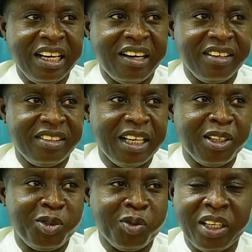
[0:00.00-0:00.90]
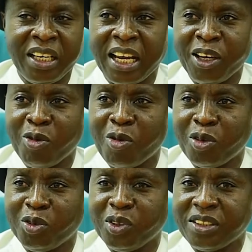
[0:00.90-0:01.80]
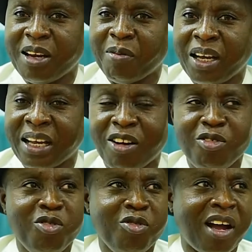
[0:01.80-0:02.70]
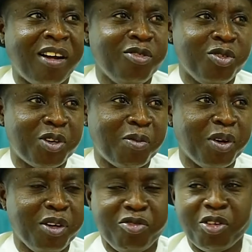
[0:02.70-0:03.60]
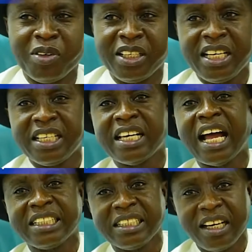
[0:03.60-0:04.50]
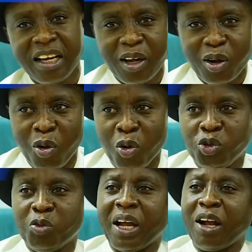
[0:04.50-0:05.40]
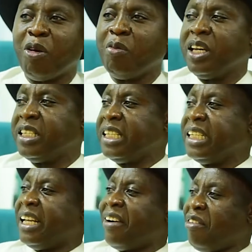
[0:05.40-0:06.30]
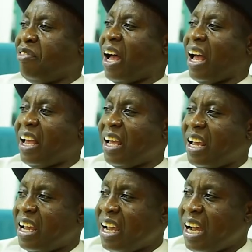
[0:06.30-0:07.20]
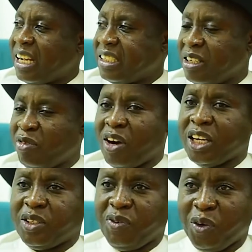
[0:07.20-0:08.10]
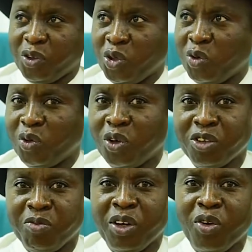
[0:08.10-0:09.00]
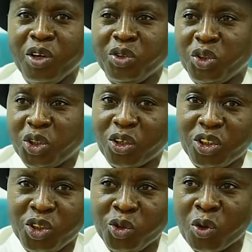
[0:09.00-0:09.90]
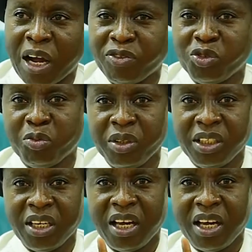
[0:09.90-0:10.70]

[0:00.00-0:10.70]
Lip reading: a Christian today that you want to Islamize, how do somebody from the desert go to my community in the river and say, for henceforth, you will not be going to church, you have to be